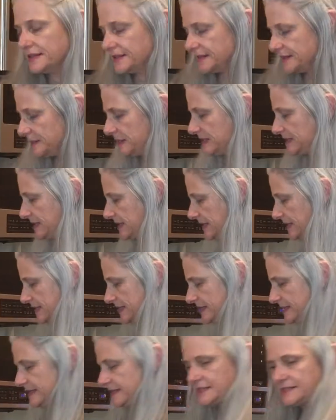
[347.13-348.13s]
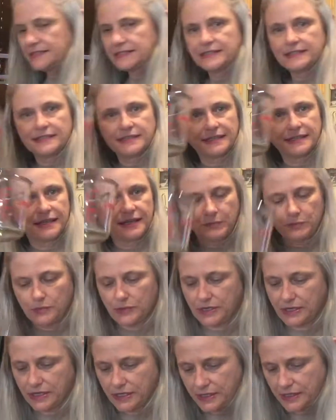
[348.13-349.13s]
let me take this cup
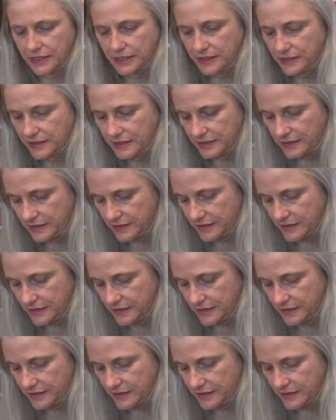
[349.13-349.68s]
right here.